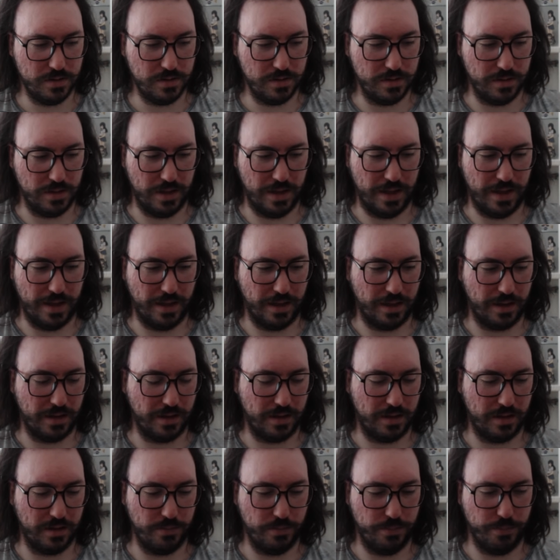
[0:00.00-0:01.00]

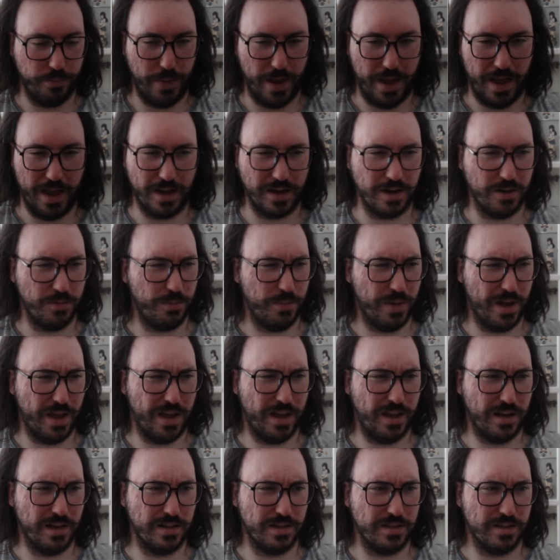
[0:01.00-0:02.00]
Like
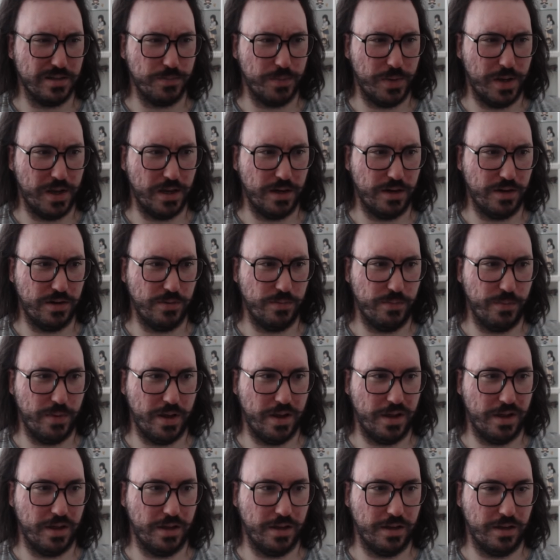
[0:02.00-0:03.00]
Batman,
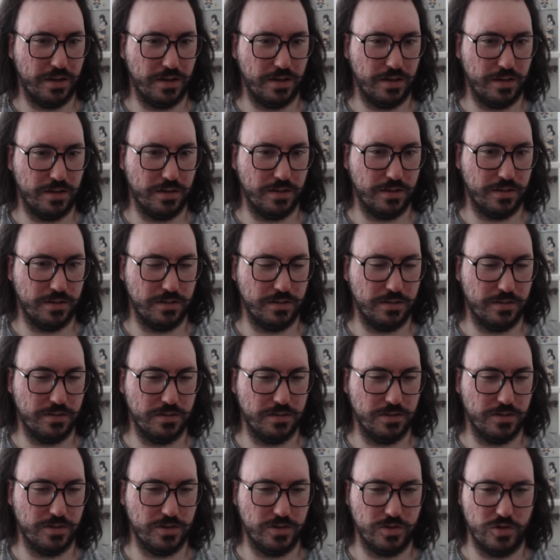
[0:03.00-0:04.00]
Spider-Man,
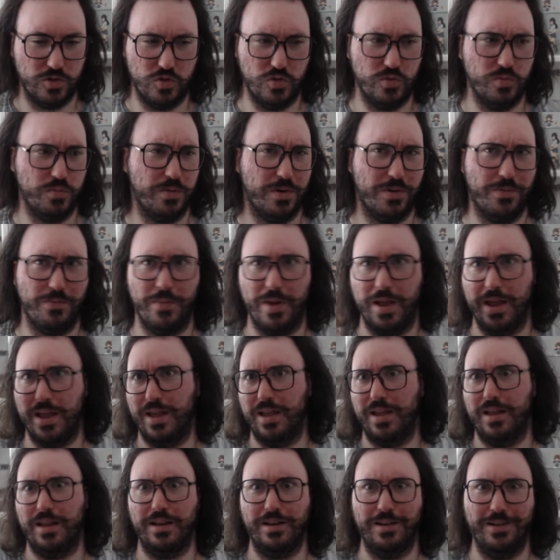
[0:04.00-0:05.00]

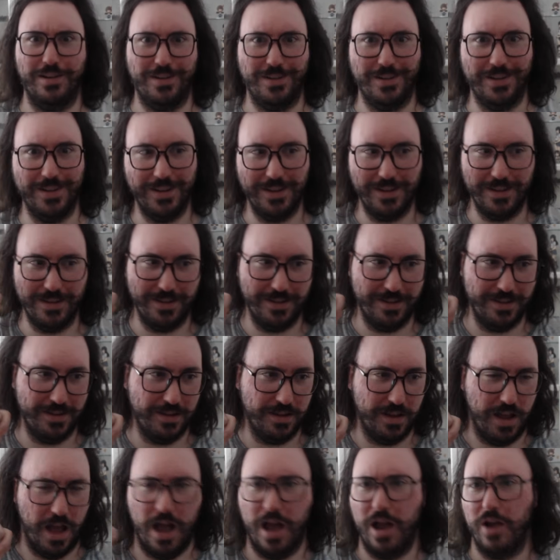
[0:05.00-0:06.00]
Superman,
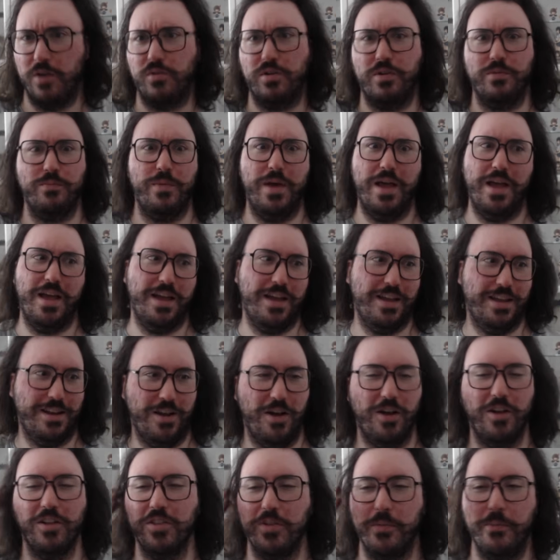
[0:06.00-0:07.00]
Iron Man,
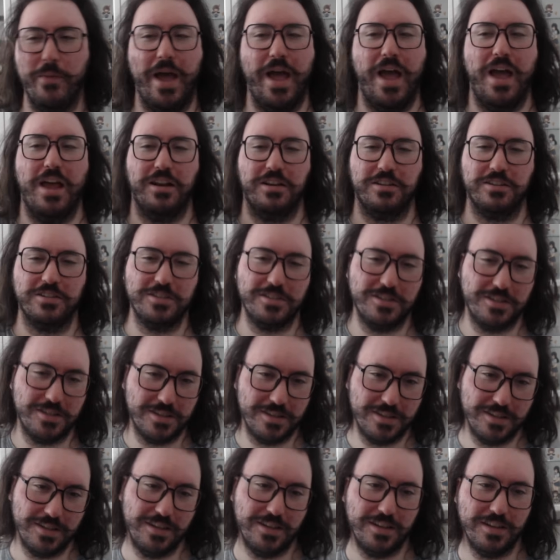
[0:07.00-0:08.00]
all the mans.
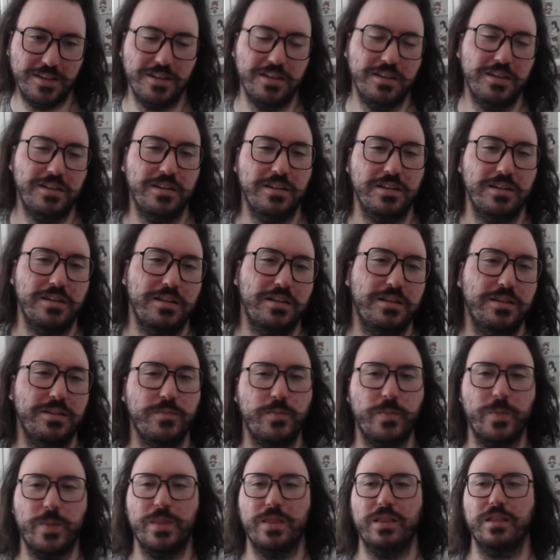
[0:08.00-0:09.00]

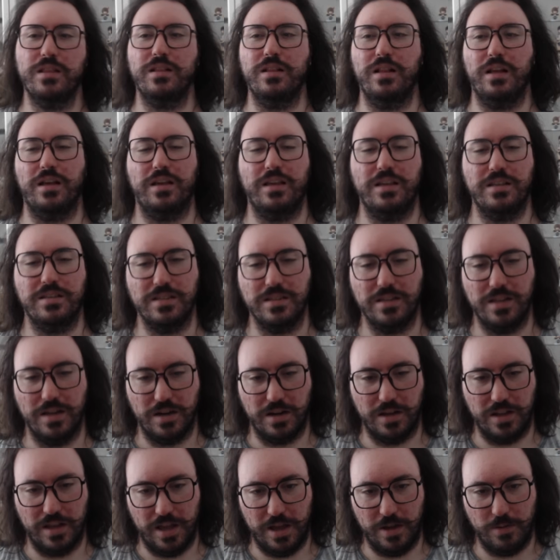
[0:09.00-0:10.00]
Like, isn't there a
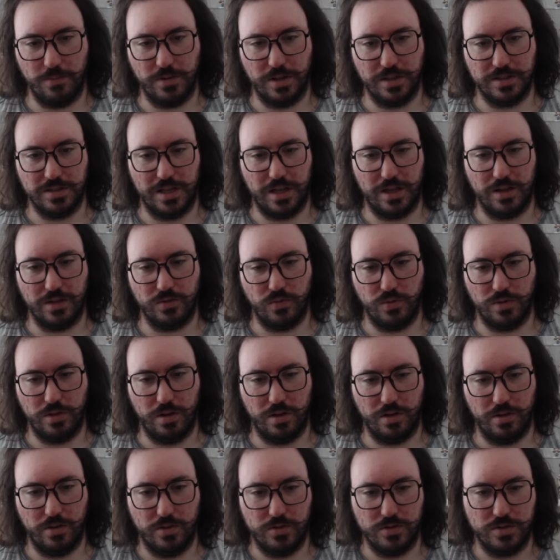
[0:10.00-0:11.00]
game that's out with
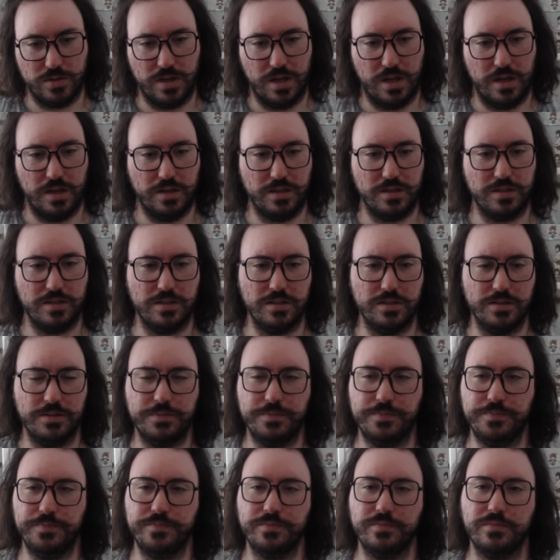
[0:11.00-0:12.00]
all those guys?
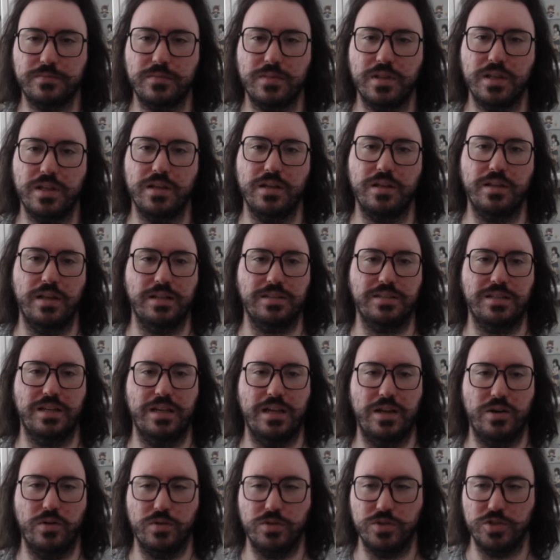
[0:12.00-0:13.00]
That's a
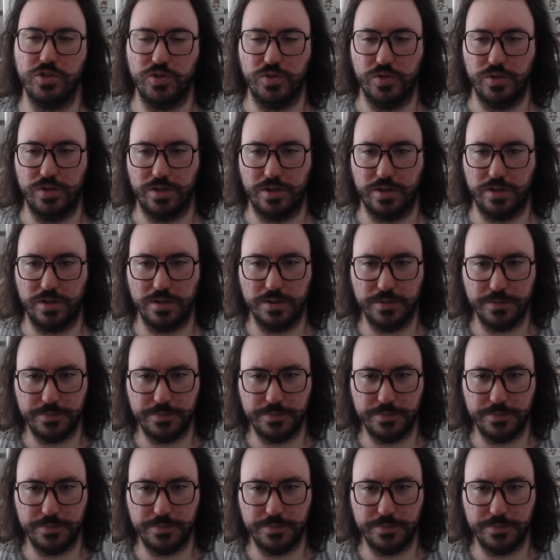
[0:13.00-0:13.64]
hero shooter.